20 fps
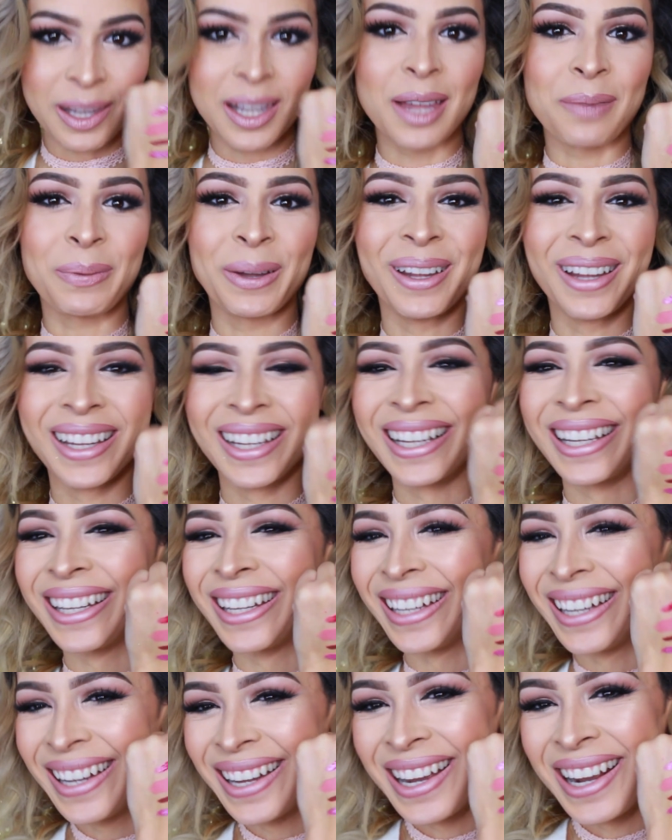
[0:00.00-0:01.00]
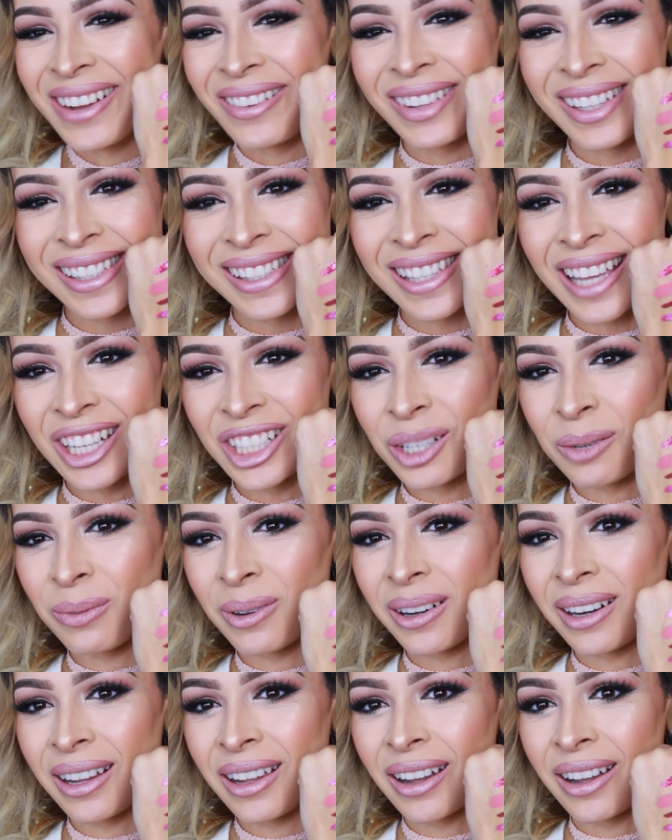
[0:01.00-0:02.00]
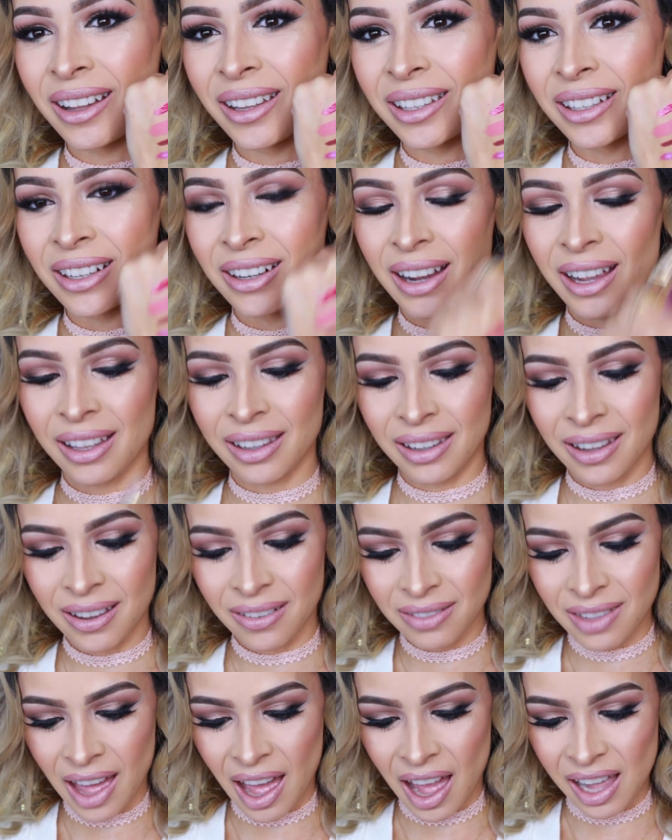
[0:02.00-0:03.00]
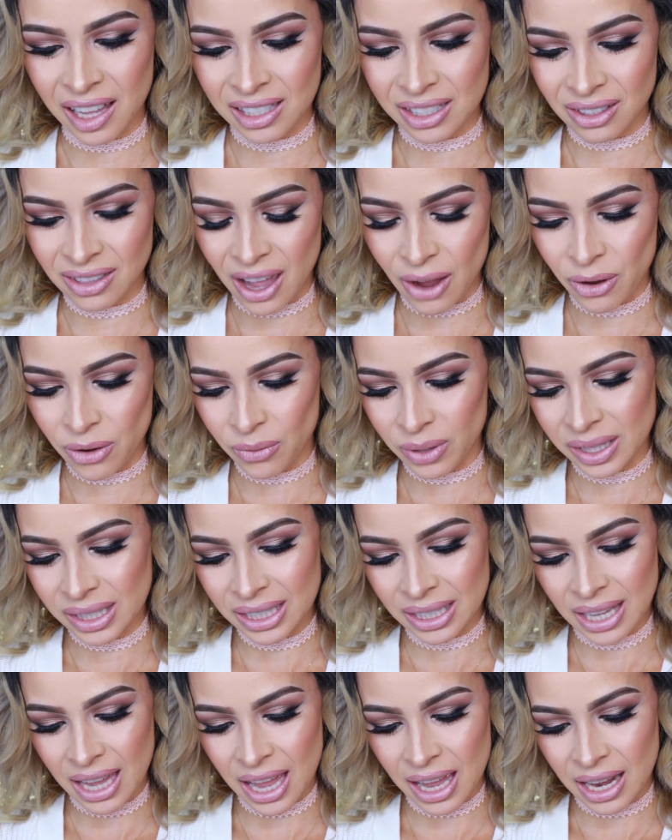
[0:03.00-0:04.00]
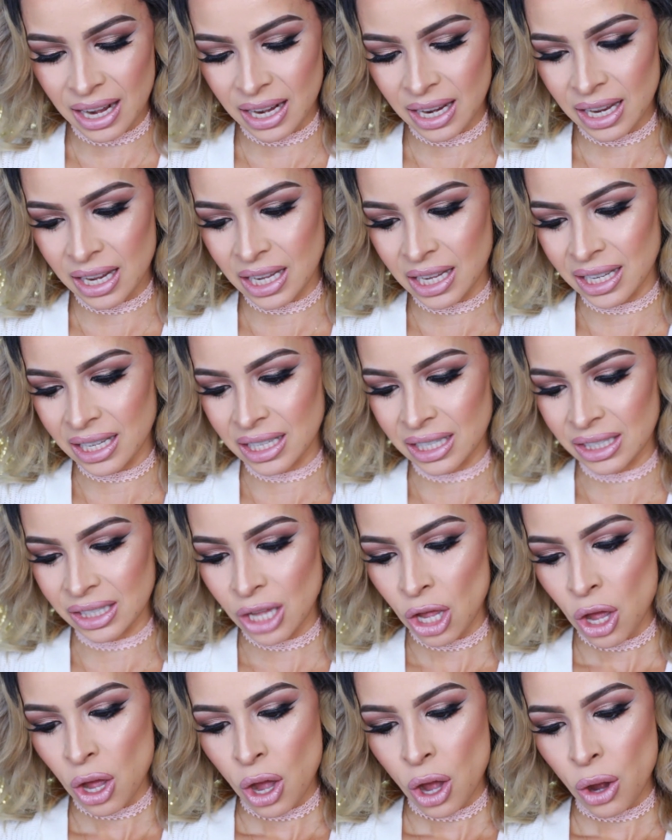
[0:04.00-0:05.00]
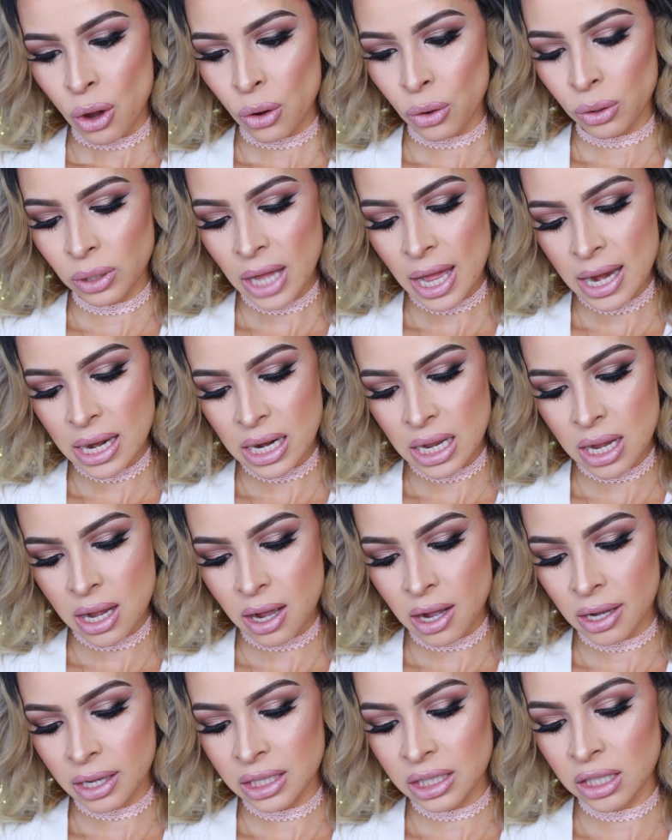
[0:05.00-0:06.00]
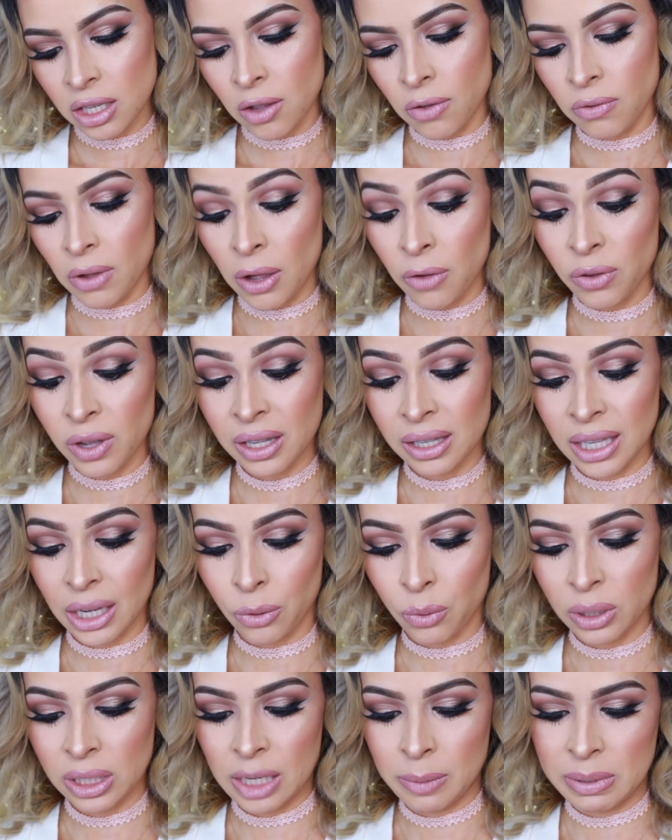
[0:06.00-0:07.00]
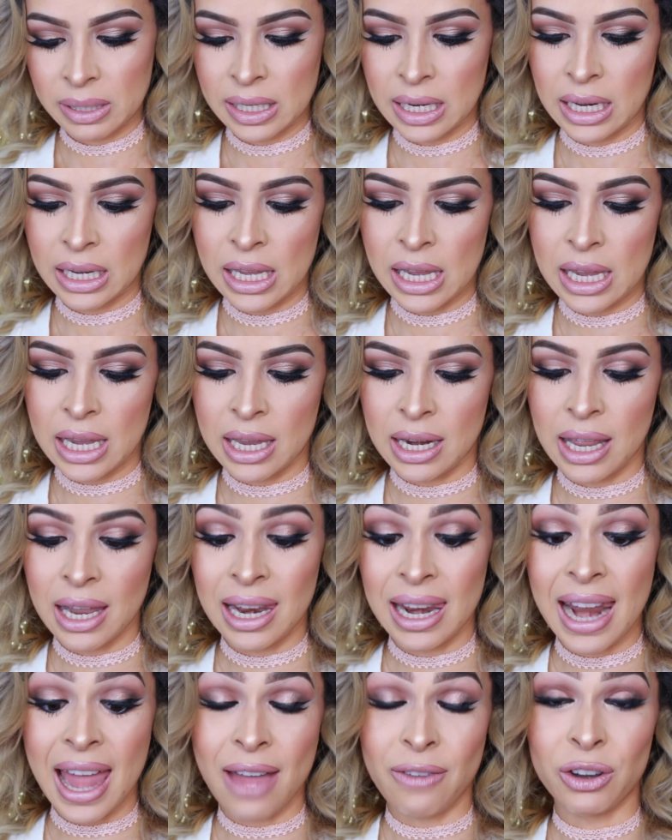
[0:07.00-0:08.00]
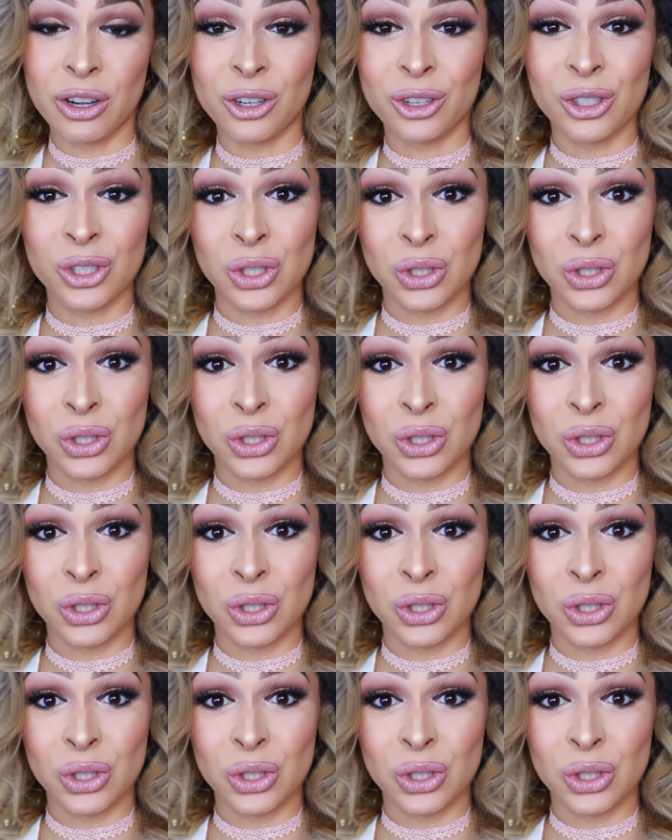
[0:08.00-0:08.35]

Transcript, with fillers: my lip. But it's such a pretty color. I love that. So that one once again is Ola Neon's Velvet Liquid Lipstick in Lavender